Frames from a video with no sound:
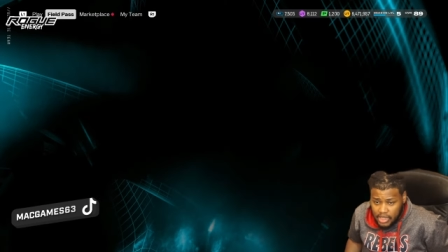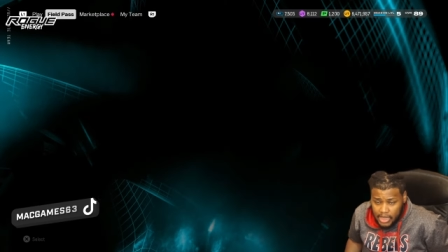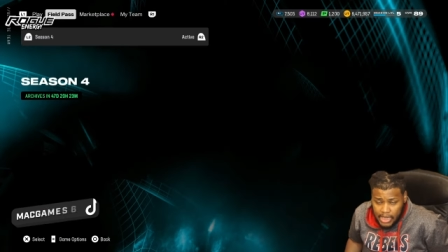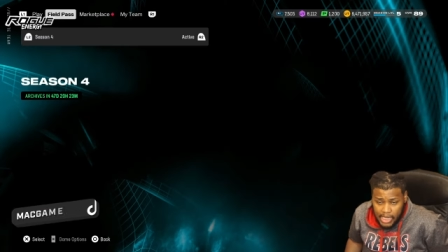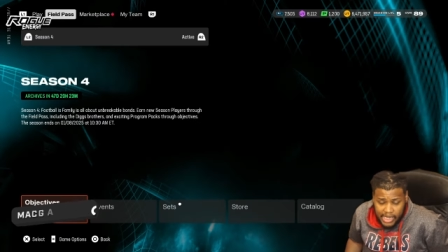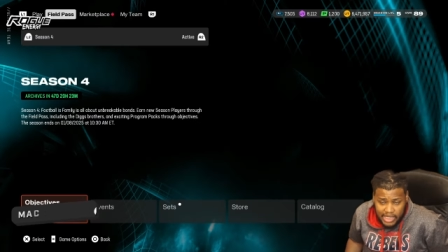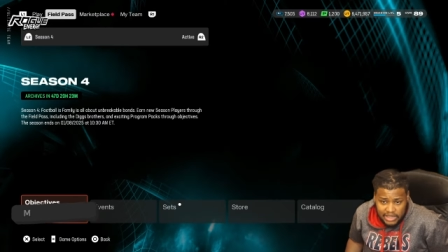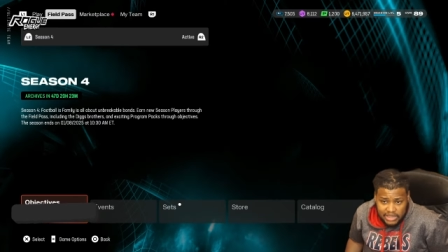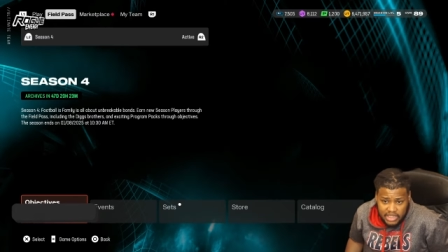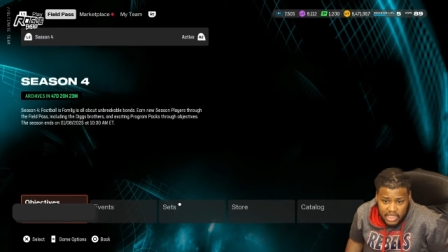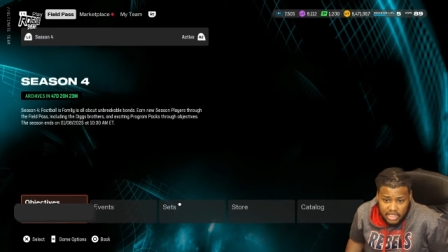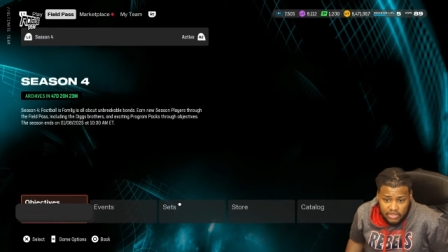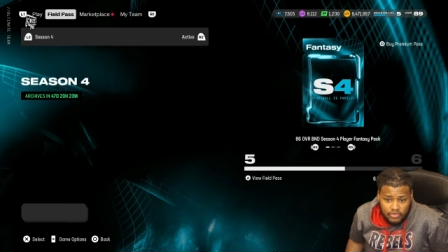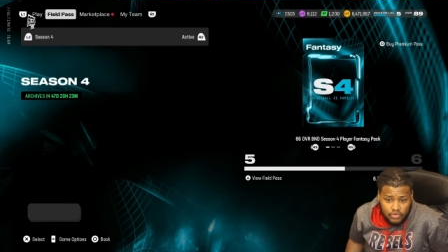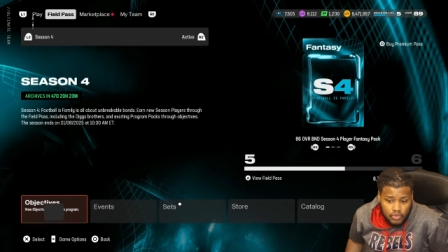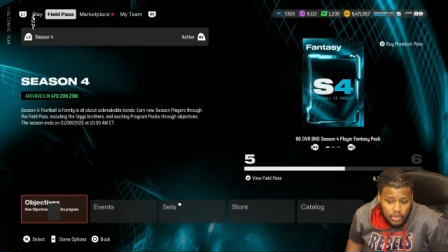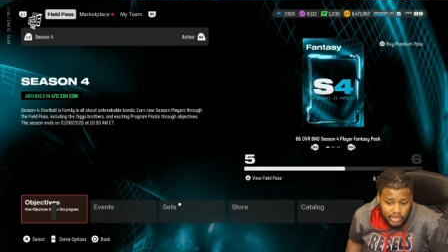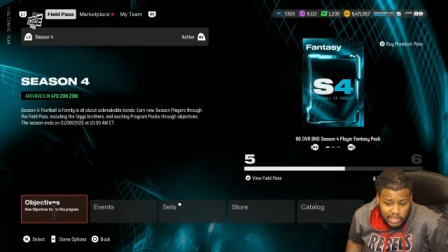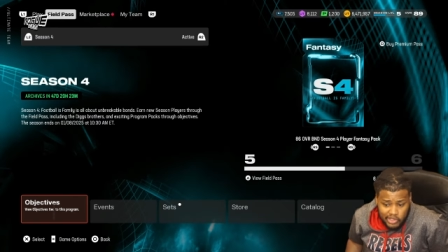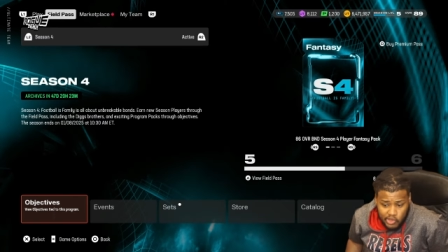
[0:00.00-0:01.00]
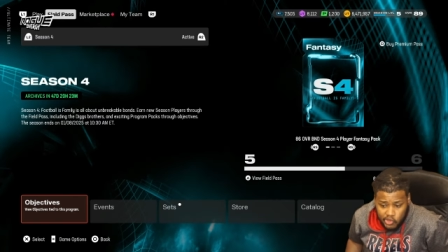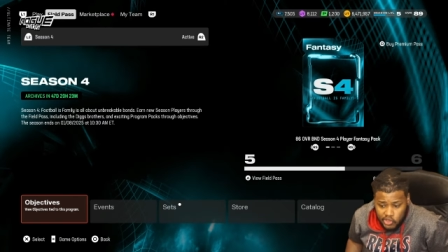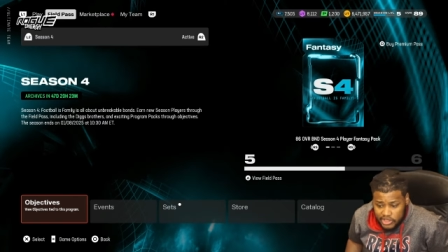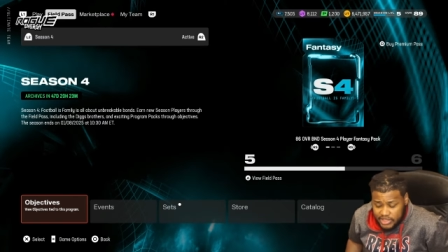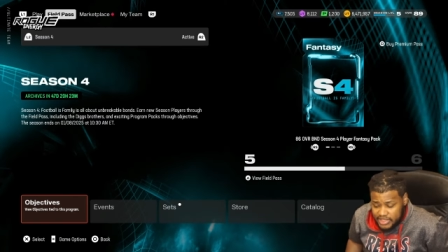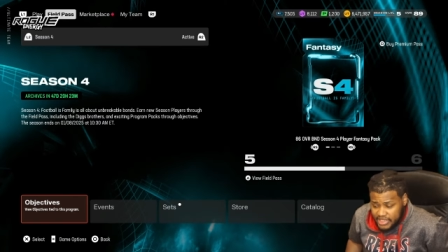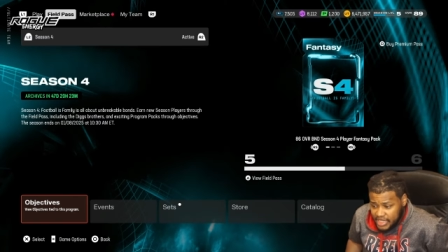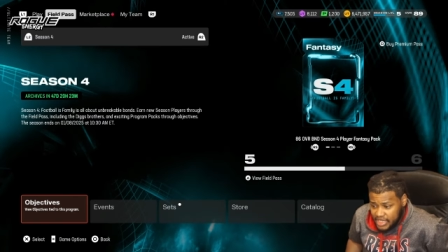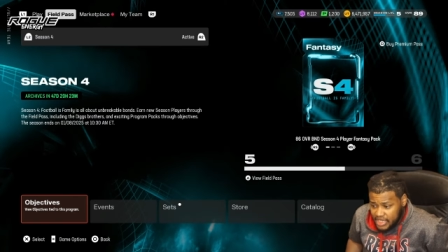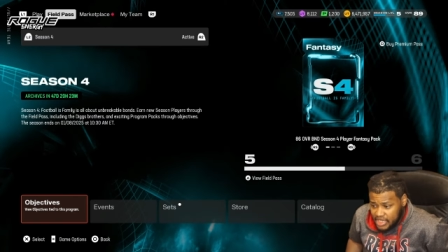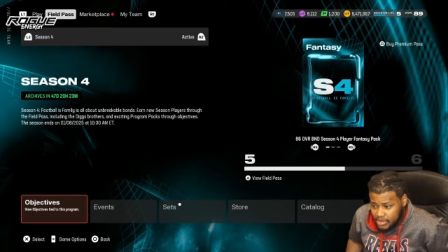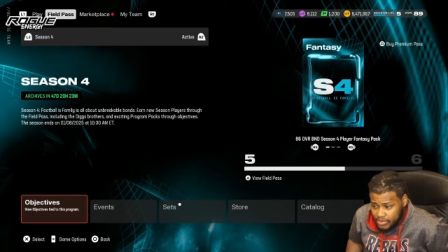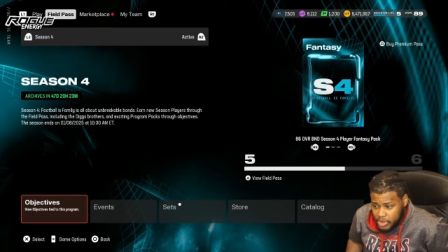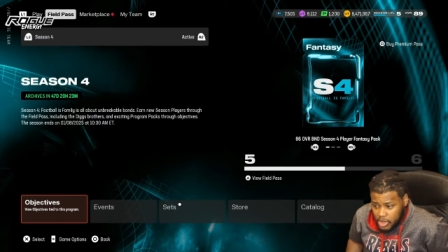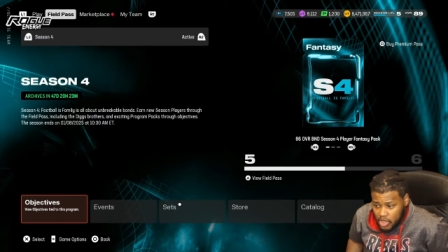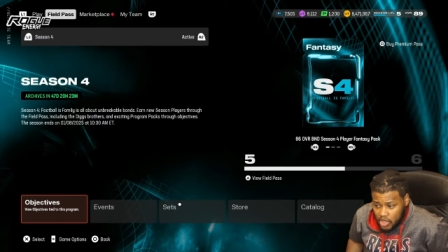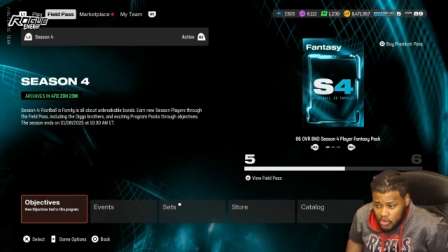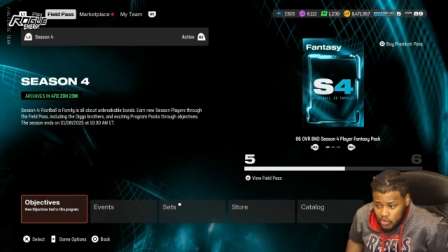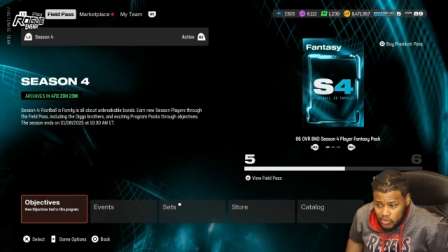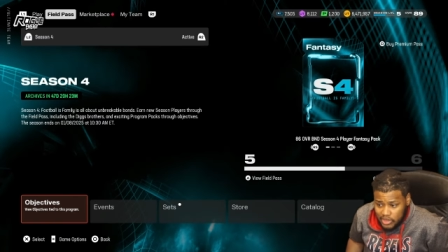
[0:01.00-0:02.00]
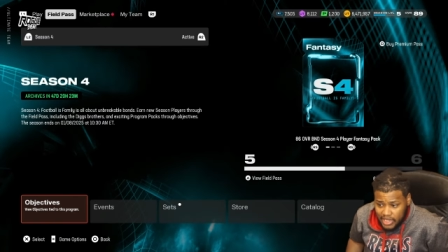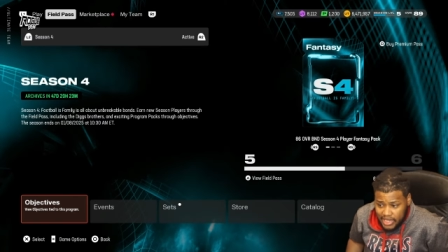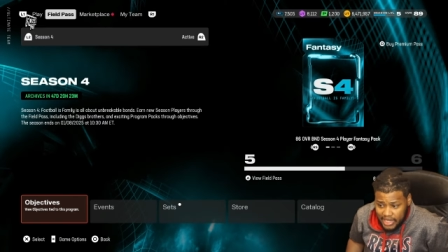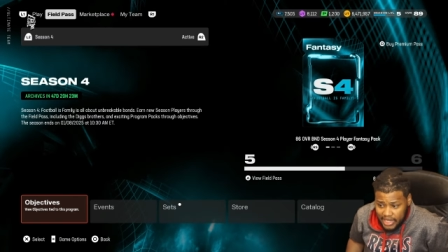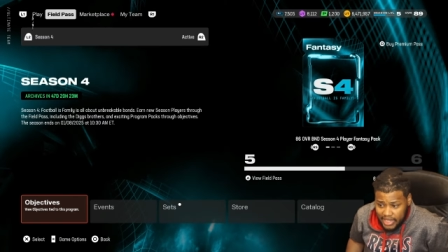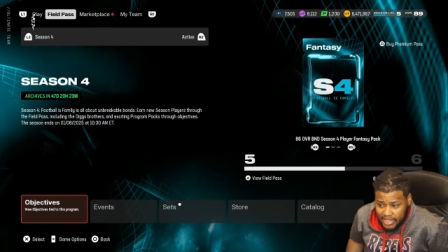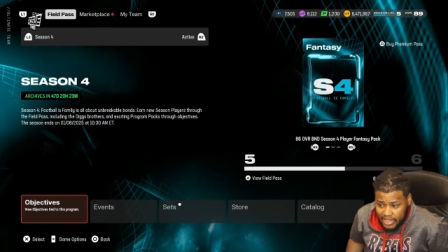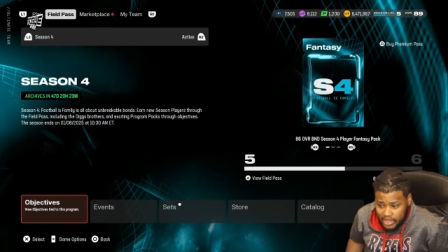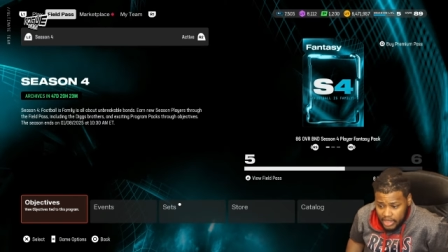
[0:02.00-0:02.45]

Like I said, if you want to know your scheme for online, you